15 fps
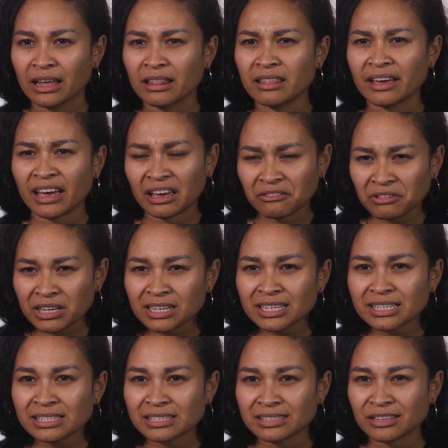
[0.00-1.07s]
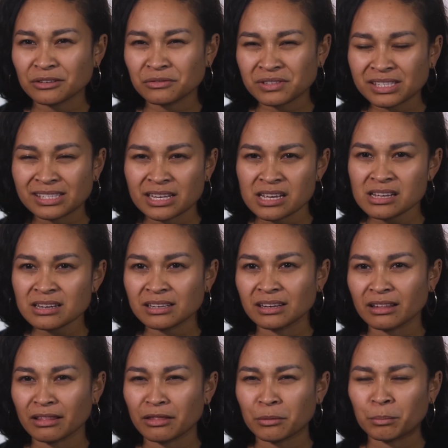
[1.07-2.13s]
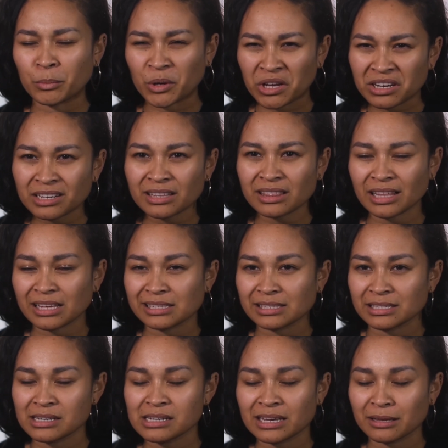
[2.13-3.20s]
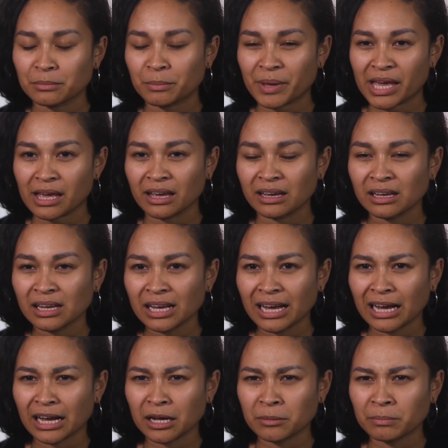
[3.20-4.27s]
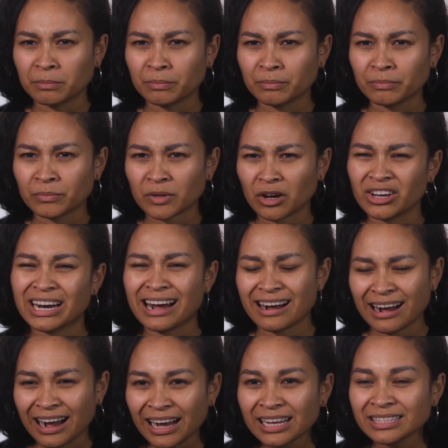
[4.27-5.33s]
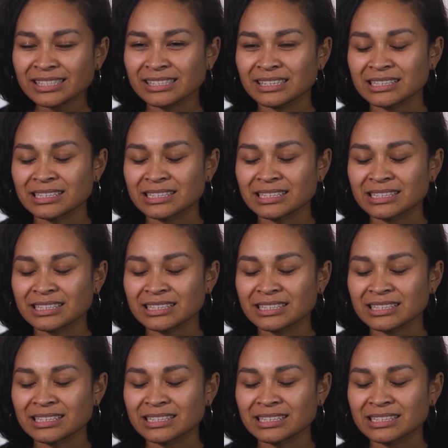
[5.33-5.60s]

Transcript: the heaviness of sin and the burden that sin can be on our hearts.